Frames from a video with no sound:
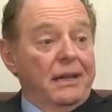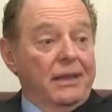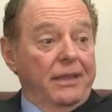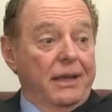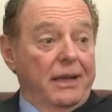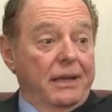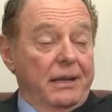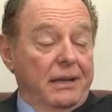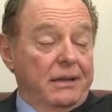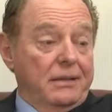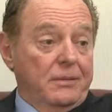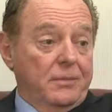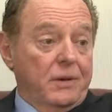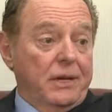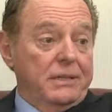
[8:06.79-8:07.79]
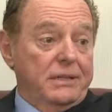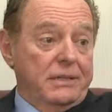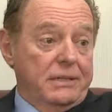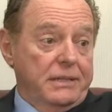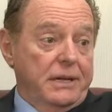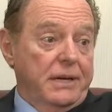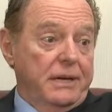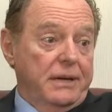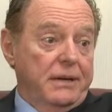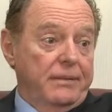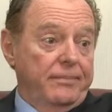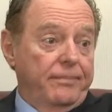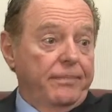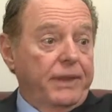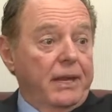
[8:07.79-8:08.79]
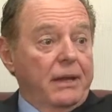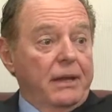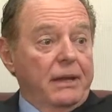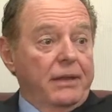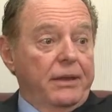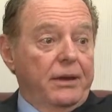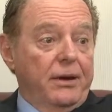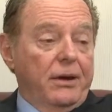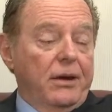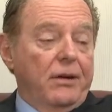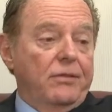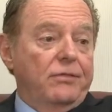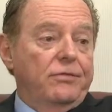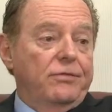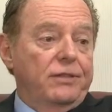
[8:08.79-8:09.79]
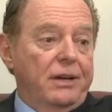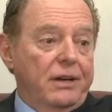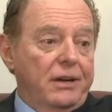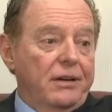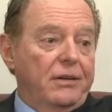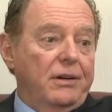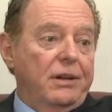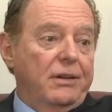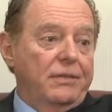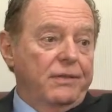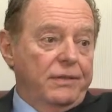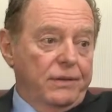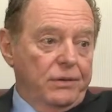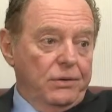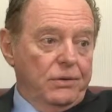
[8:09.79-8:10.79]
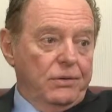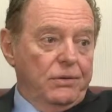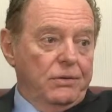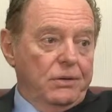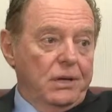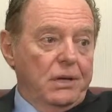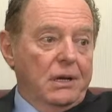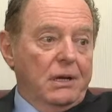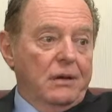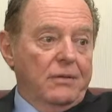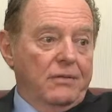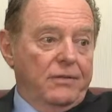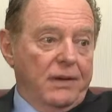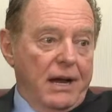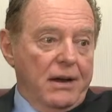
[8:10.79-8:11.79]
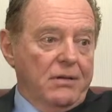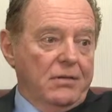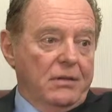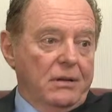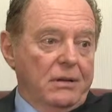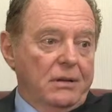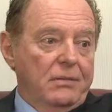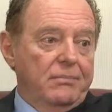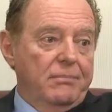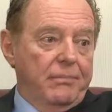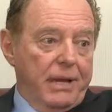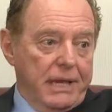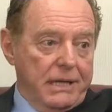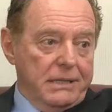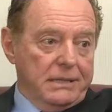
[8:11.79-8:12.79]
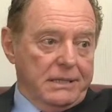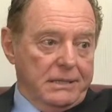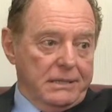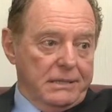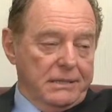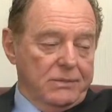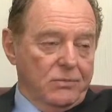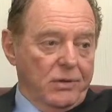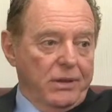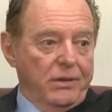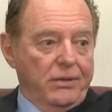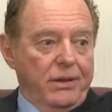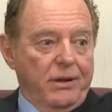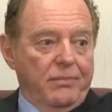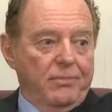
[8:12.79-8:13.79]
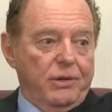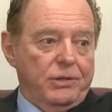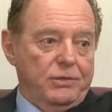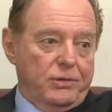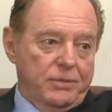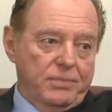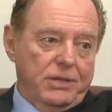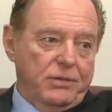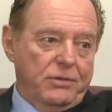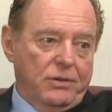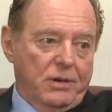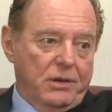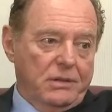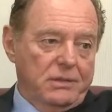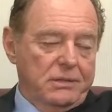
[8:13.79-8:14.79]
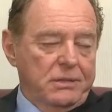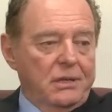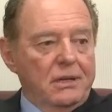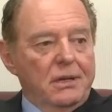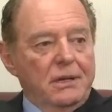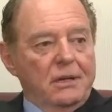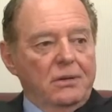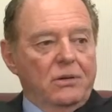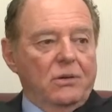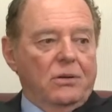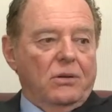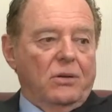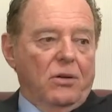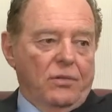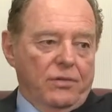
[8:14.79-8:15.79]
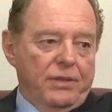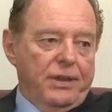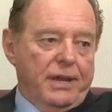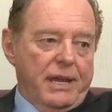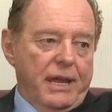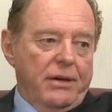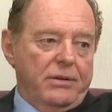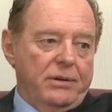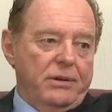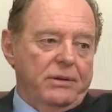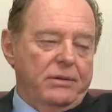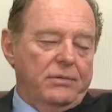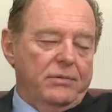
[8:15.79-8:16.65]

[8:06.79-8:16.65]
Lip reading: that at the present time there are very few viral medicines, whether they're prescription drugs or over-the-counter